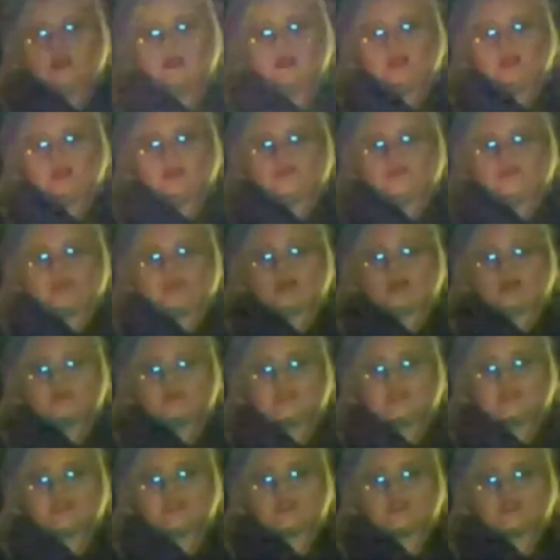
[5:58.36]
If that was
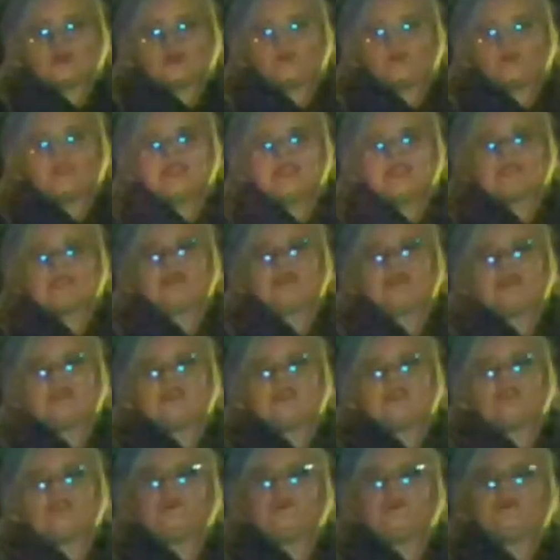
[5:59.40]
the sole reason, then
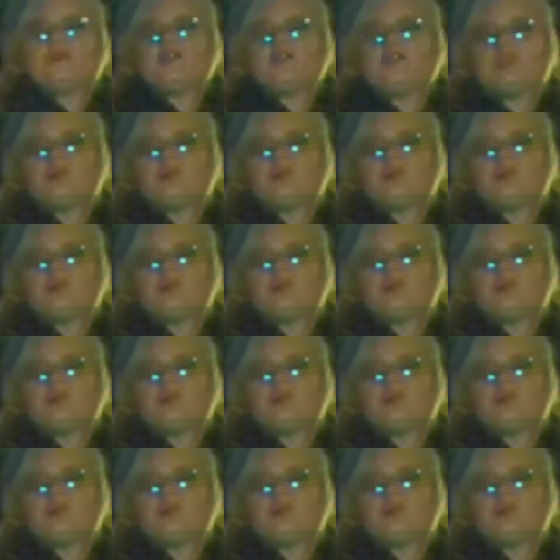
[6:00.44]
she would have just